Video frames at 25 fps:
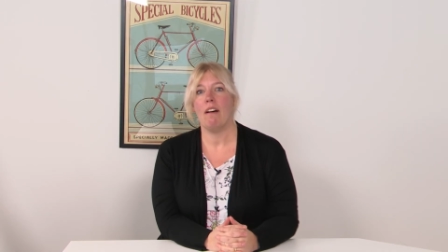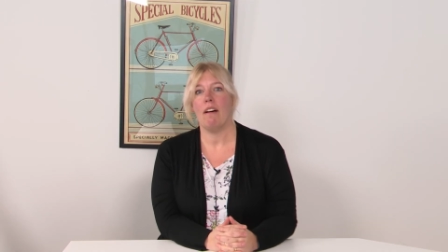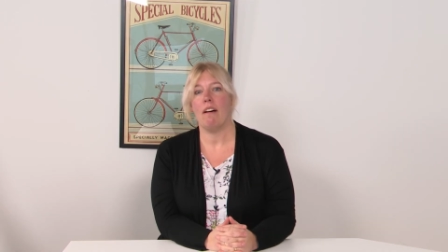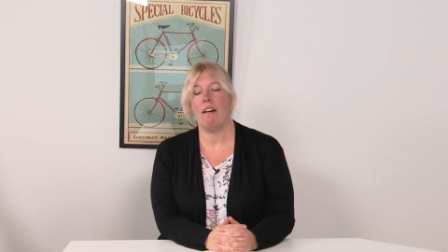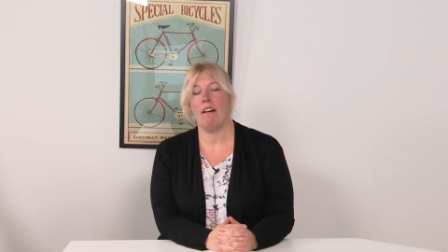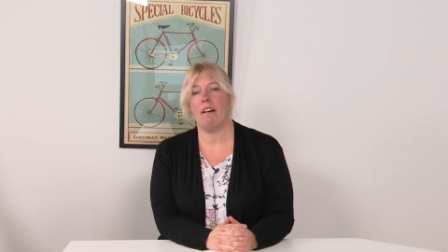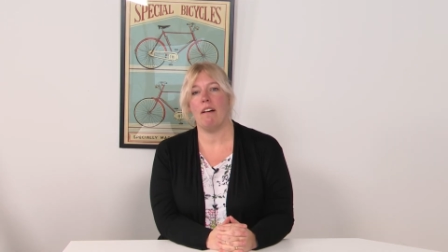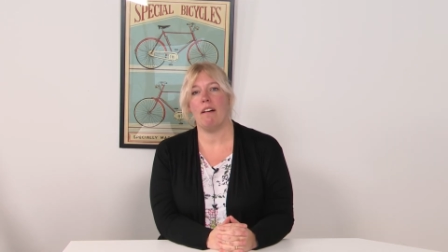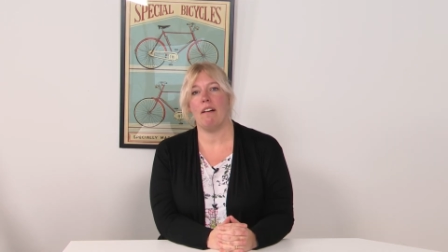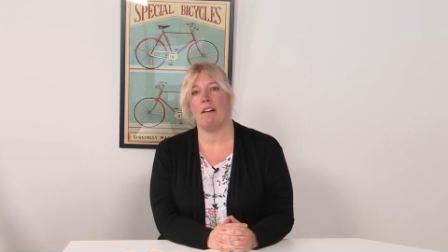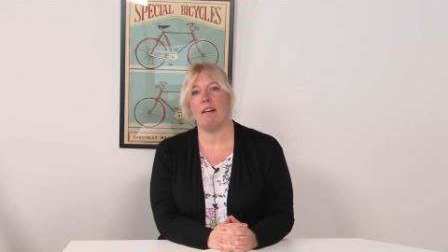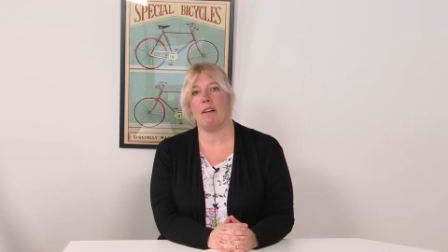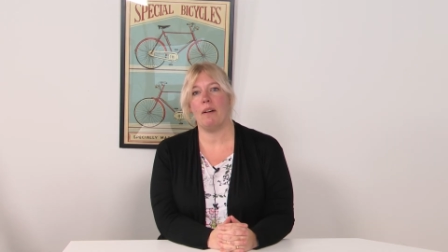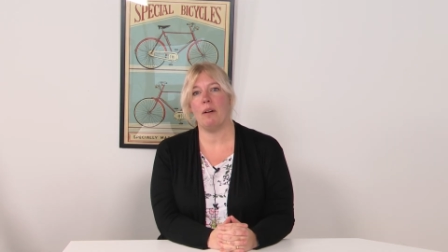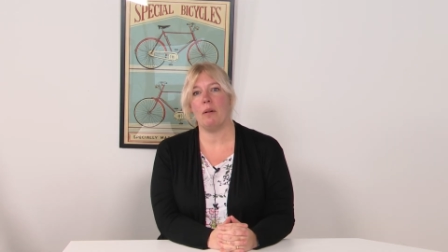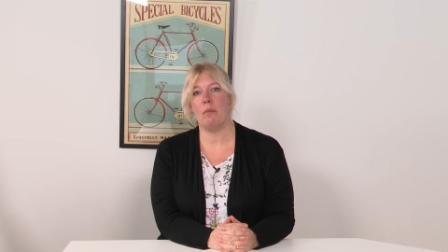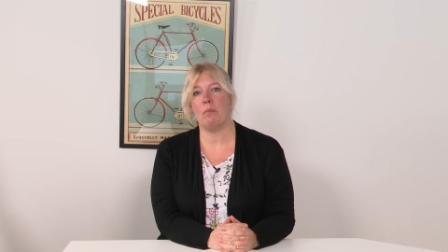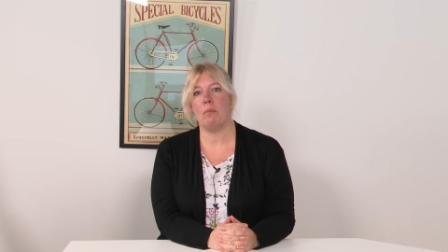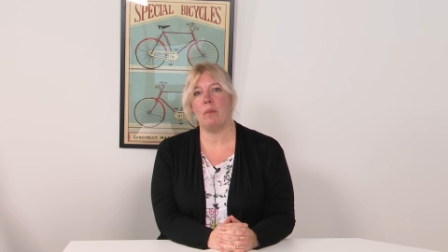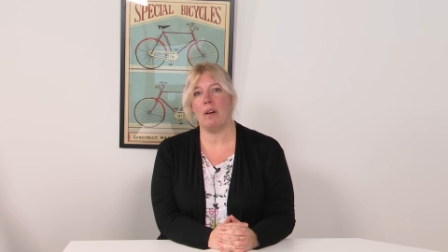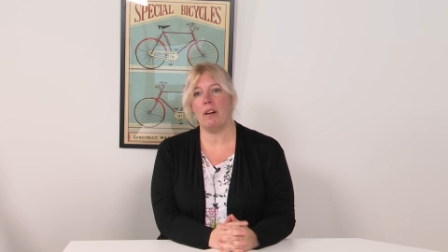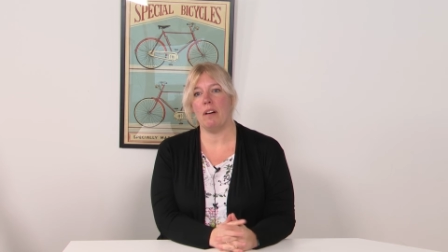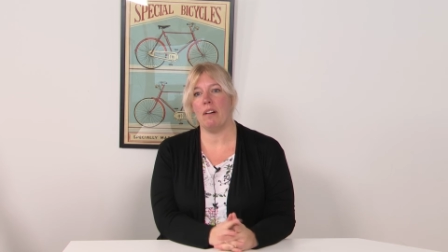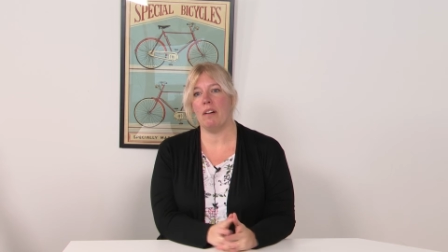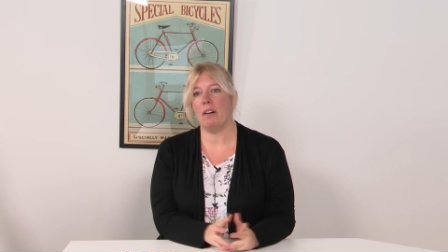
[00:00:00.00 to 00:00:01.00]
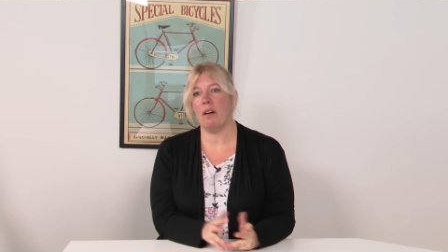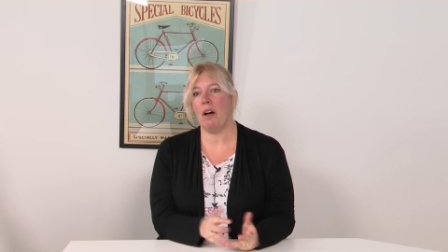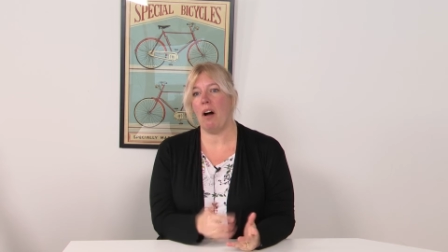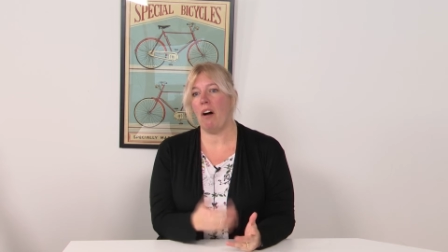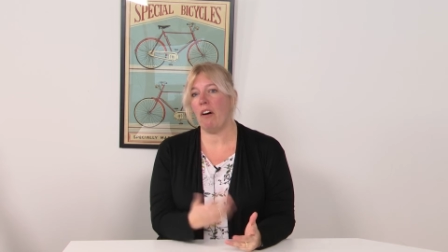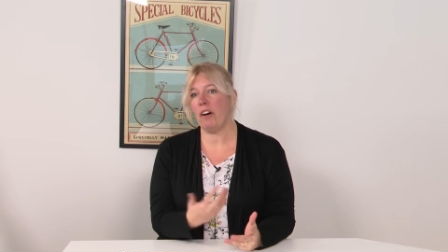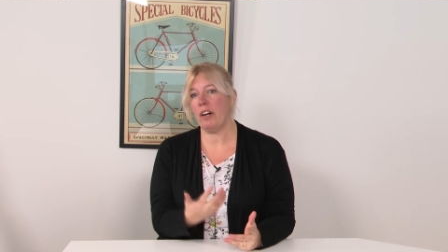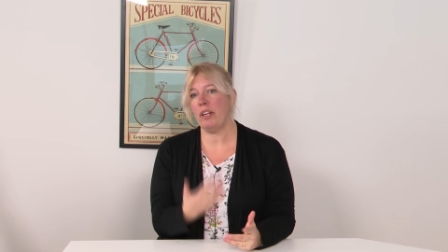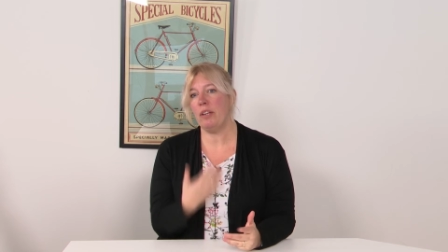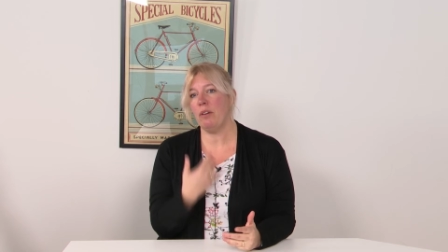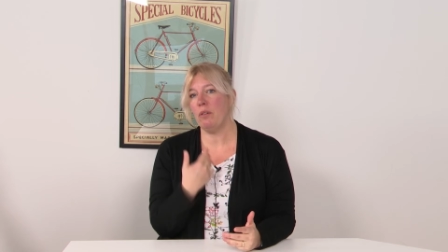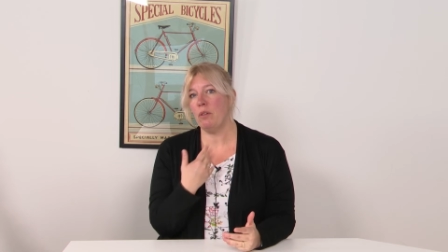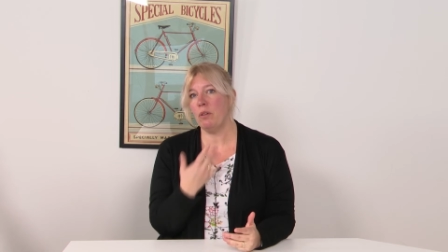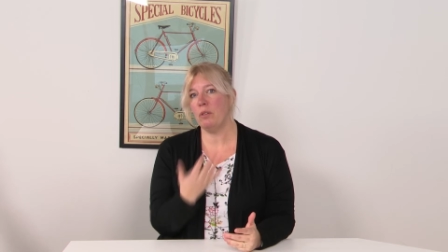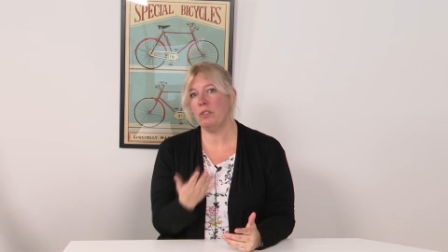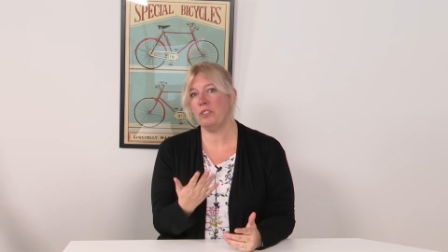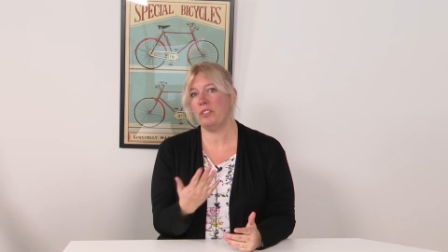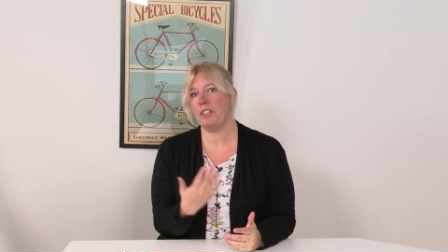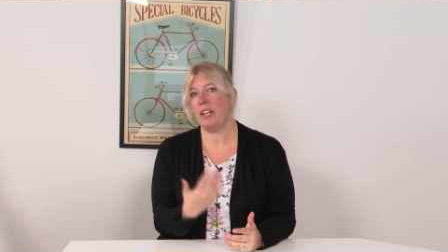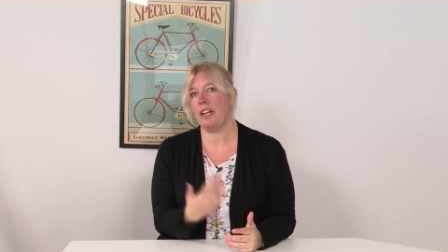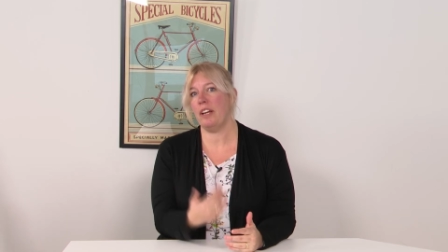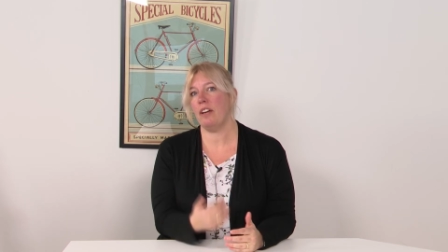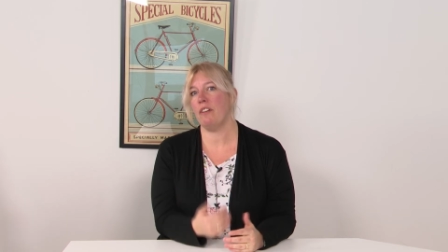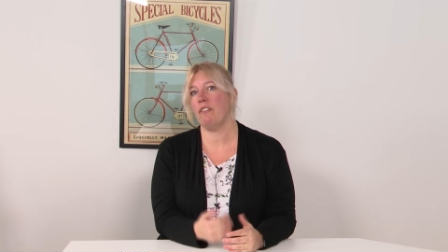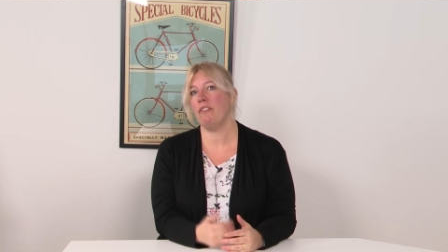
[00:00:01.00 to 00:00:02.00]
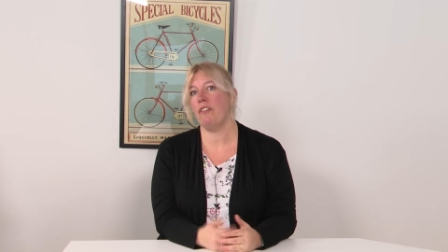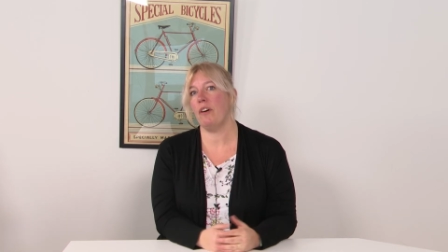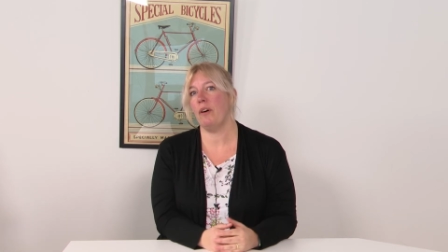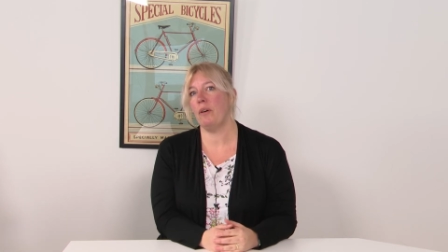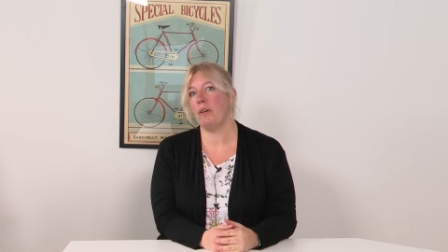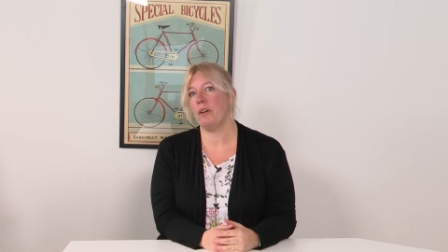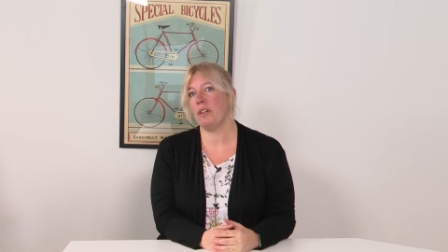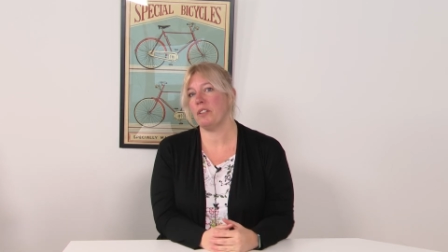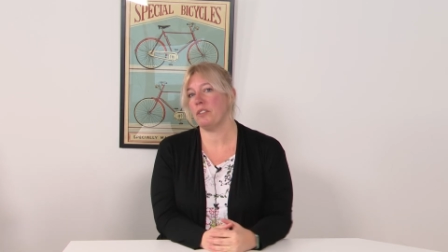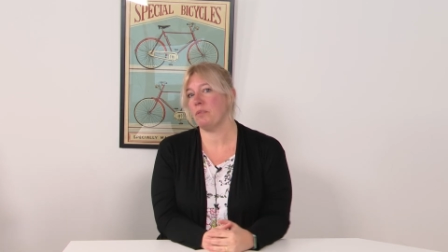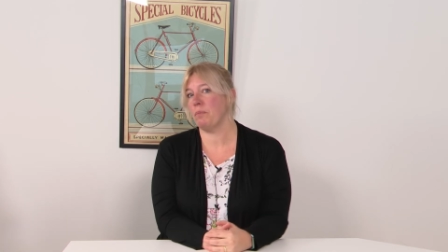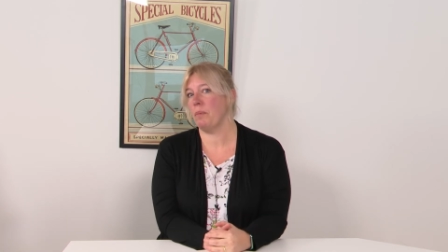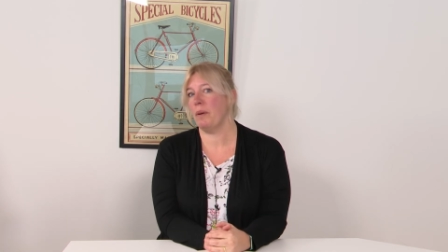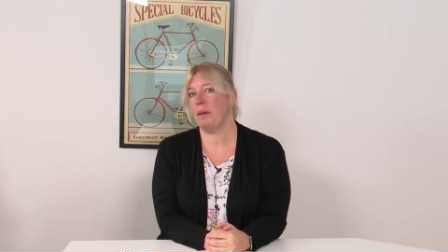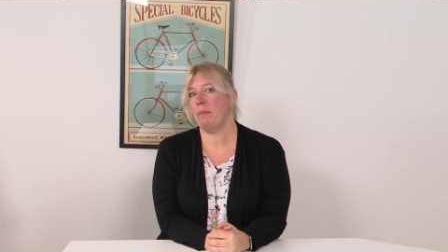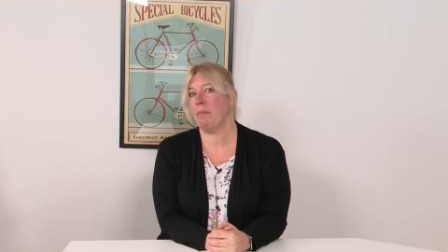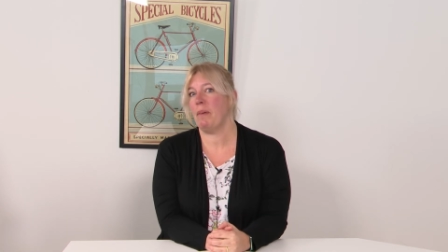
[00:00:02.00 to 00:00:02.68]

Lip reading: Are you staying focused?